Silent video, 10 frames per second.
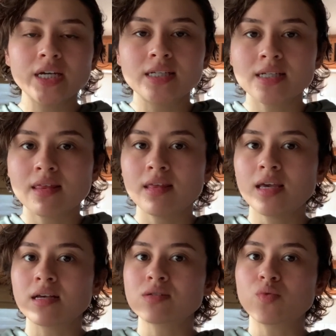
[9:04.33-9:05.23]
into
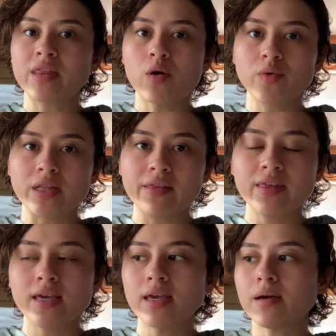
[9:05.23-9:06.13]
things without really
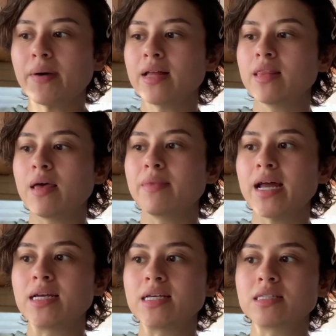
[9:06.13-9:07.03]
thinking about them.
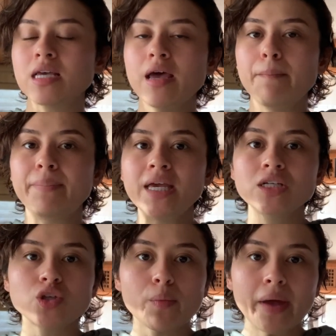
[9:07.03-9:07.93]
That is being
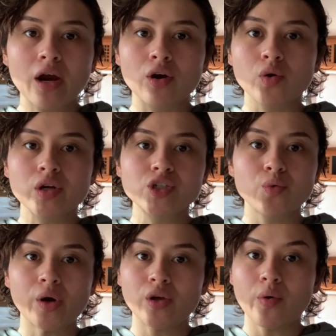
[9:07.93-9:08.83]
so paranoid to
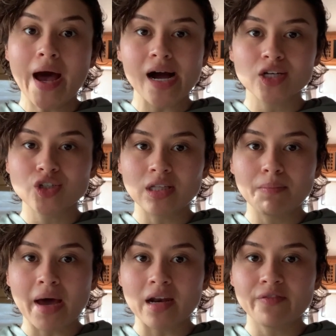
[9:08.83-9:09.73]
where you actually
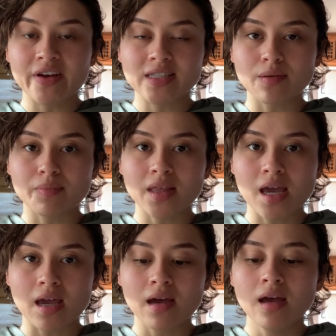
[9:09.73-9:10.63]
manifest
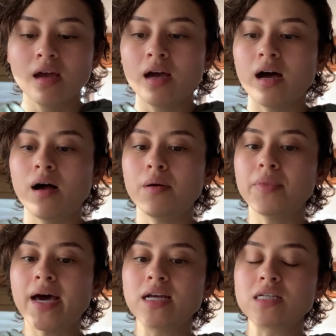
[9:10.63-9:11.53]
something.
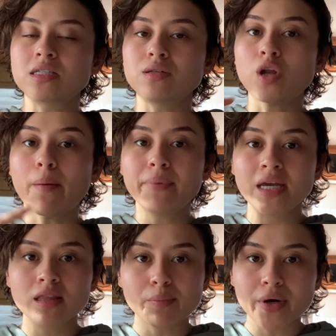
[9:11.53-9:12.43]
That is not
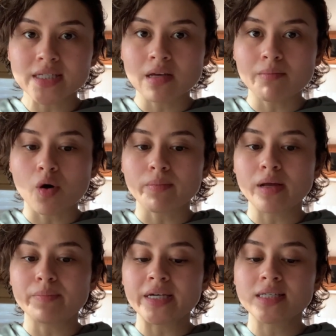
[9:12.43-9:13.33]
being in the present
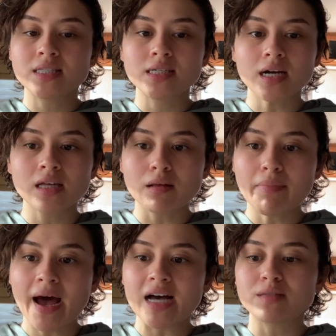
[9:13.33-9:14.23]
moment, being stuck in the
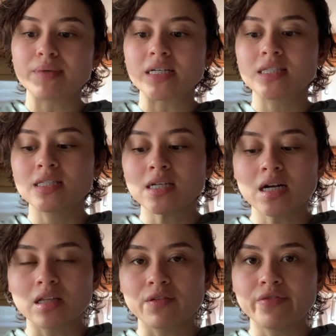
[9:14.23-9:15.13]
past, being
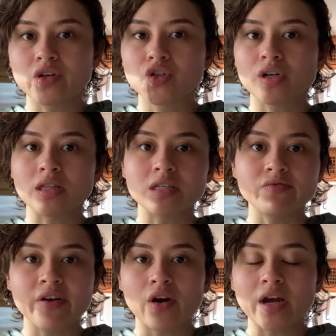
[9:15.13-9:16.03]
stuck in the future in this
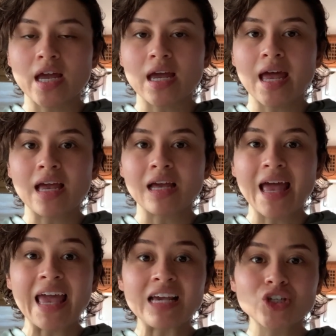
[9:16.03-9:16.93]
very
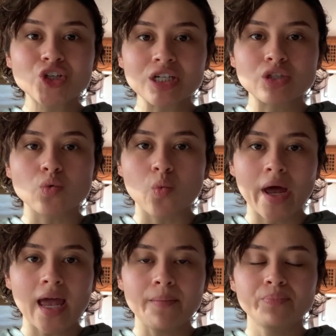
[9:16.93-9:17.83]
anxious
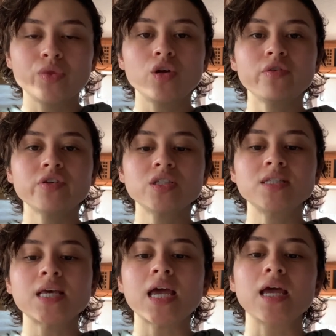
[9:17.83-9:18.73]
way. The universe is
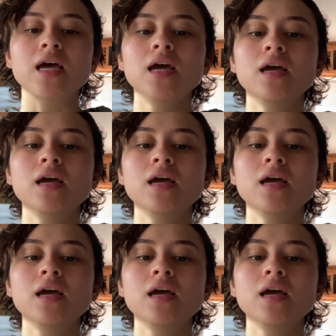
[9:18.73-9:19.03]
saying,